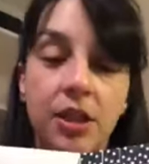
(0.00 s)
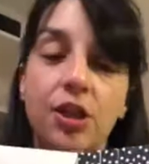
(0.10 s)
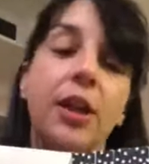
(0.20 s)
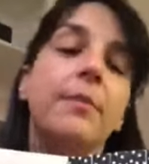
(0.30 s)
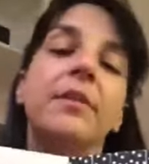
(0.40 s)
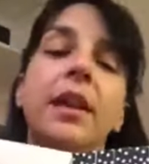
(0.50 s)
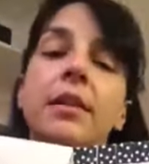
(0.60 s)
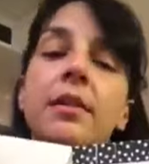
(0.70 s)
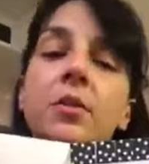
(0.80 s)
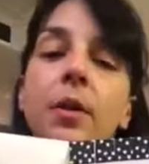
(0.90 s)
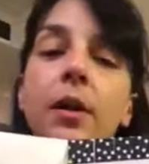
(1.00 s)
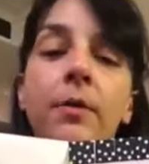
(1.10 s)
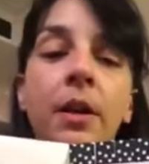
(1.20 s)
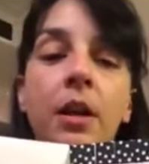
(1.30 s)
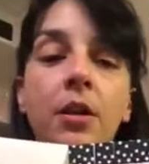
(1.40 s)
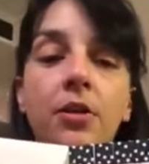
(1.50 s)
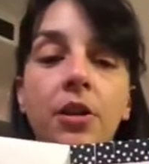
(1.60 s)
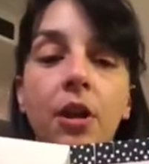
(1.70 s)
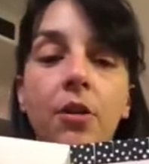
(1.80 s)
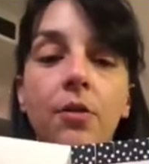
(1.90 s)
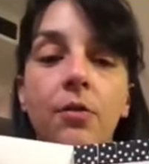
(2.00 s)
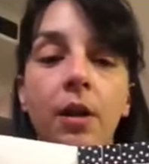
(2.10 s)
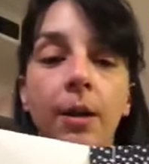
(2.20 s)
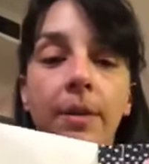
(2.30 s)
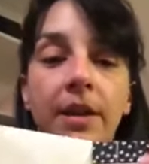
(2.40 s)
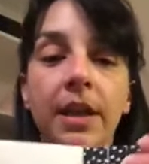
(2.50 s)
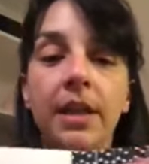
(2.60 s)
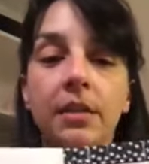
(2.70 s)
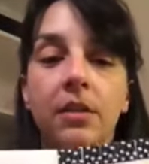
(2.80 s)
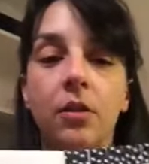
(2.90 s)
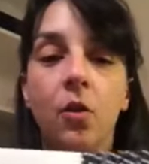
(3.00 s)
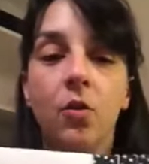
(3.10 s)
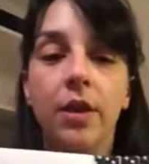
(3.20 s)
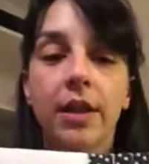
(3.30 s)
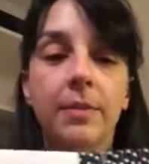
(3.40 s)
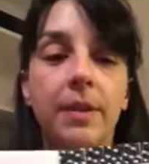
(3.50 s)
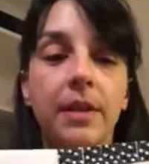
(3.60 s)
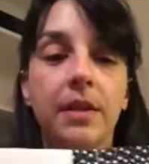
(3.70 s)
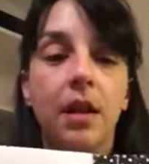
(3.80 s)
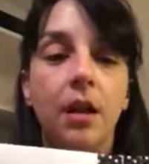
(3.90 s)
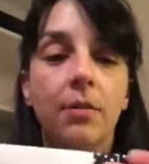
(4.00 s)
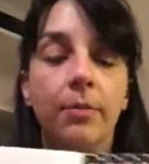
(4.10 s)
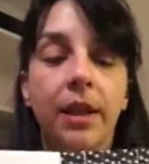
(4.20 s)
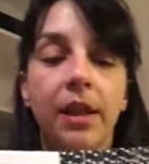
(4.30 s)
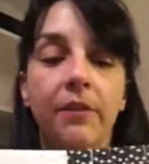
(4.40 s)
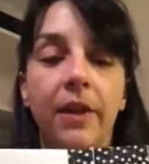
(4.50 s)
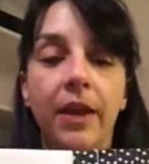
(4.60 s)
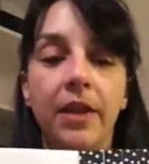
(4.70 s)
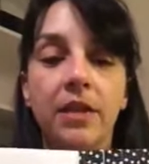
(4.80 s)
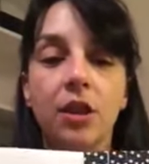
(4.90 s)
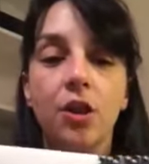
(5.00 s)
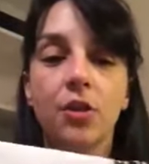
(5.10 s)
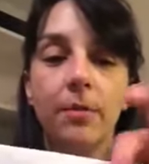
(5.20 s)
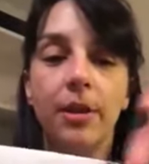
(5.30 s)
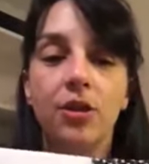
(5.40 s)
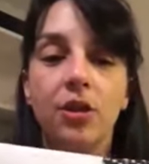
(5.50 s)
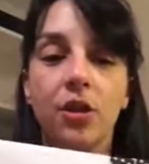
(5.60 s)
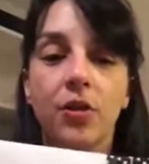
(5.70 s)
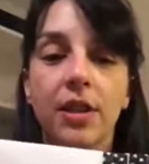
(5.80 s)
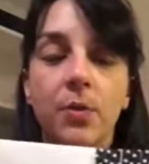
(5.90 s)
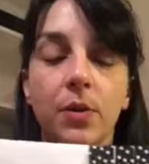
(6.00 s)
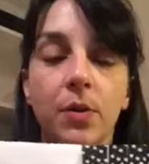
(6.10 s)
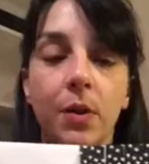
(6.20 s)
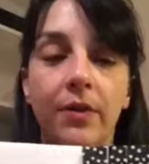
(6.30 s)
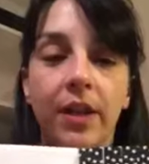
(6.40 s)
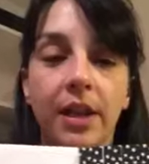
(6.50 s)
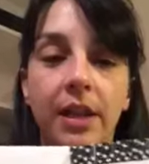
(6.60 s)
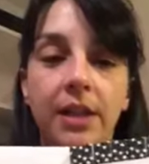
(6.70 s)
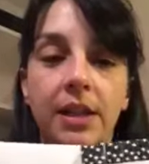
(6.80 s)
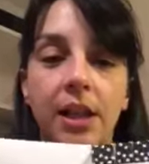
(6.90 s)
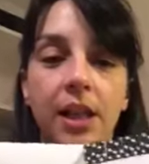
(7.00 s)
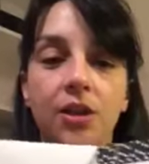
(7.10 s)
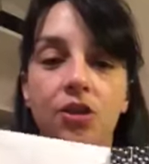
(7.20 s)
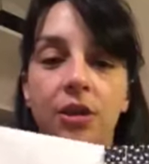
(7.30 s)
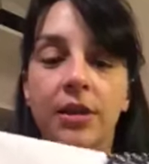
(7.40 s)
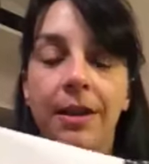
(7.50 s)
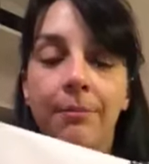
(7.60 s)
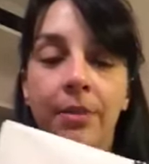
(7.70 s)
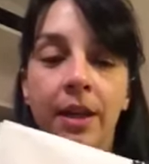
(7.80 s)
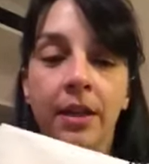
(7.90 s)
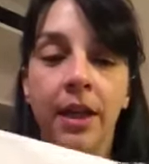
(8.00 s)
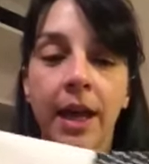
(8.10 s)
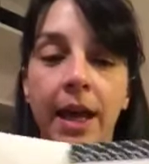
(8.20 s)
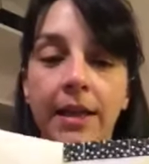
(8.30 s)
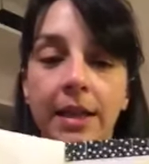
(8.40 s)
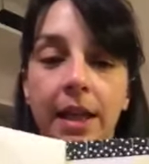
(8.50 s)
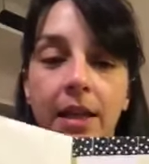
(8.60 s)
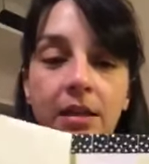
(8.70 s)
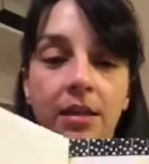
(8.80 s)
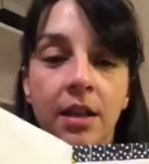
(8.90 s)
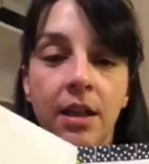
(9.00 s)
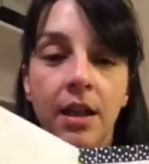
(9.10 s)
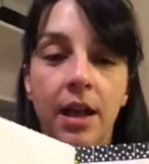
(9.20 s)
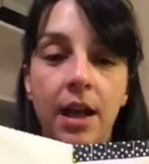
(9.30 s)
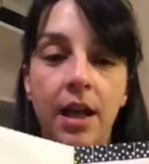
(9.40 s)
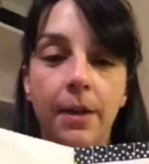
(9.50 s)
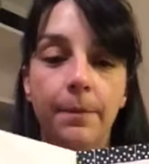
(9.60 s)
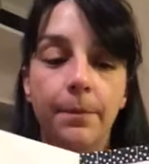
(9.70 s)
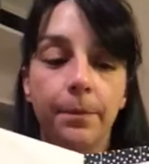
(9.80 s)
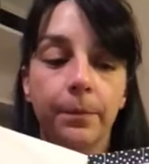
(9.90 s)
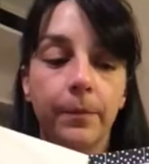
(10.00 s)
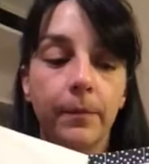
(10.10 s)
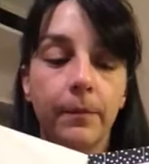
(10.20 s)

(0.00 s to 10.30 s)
shape sets as well. So, I mean, all of these pieces are completely flat. There's no dimension on these whatsoever. It literally is just stamping and inks. And